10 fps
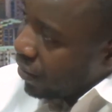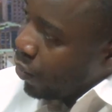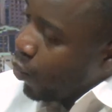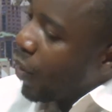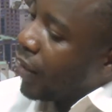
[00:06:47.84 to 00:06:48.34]

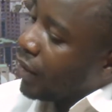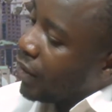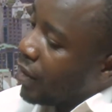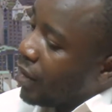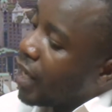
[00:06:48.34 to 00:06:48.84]
mm-hmm. when
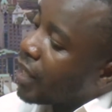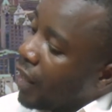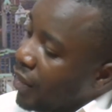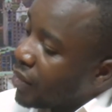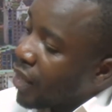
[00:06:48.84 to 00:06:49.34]
that
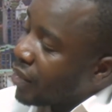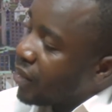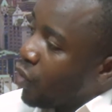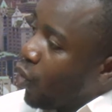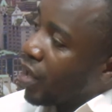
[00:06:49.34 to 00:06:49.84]
list
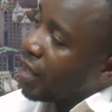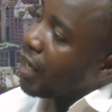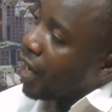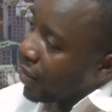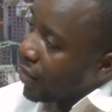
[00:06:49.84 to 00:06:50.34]
has already
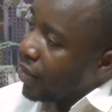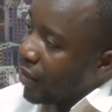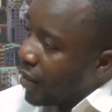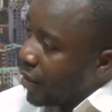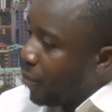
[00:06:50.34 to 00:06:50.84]
landed
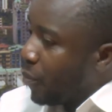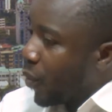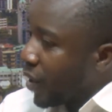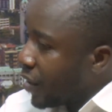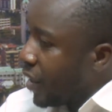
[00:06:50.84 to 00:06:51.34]
in the
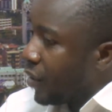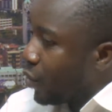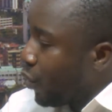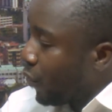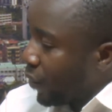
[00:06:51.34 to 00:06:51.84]

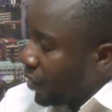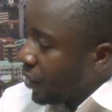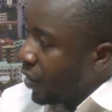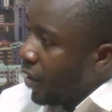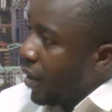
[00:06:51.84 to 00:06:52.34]
President's
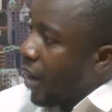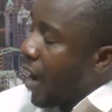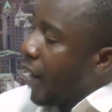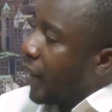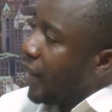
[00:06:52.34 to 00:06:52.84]
office,
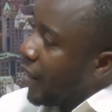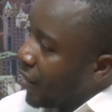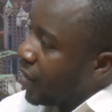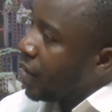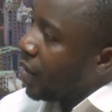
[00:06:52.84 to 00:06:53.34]
mm-hmm. and
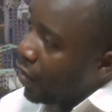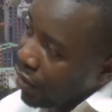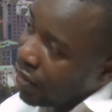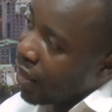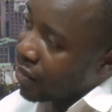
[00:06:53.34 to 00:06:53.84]
yet
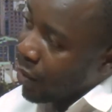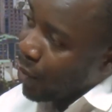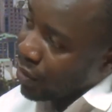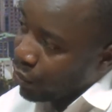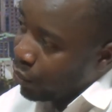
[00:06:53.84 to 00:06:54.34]
he, as a
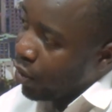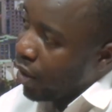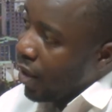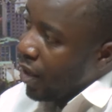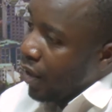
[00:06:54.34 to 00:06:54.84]
person,
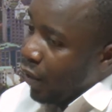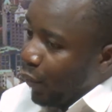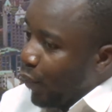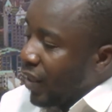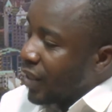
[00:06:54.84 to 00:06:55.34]
mm-hmm. he
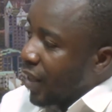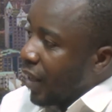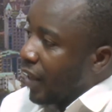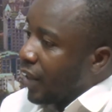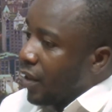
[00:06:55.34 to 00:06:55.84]
feels
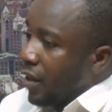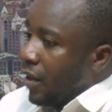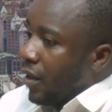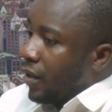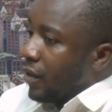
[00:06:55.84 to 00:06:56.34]
like
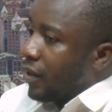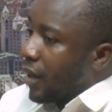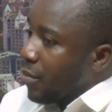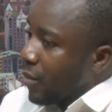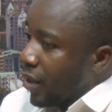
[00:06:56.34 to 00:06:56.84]

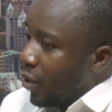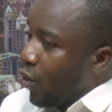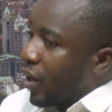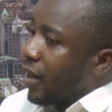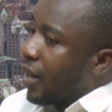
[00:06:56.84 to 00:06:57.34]
something,
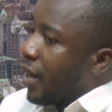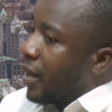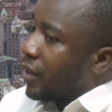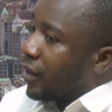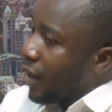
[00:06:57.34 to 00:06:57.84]
or rather
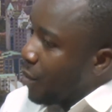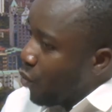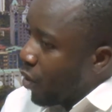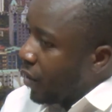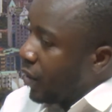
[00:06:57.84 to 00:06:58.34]

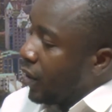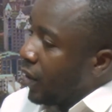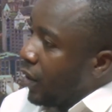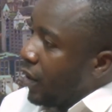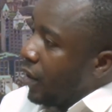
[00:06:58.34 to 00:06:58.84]
someone,
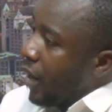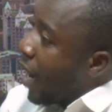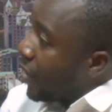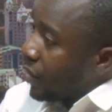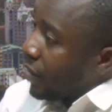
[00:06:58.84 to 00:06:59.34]
mm-hmm.
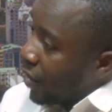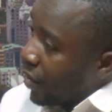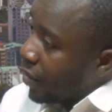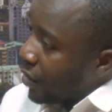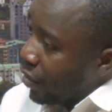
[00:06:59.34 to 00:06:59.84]
has
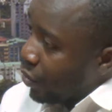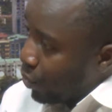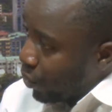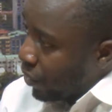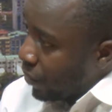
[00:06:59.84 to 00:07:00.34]
integrity issues.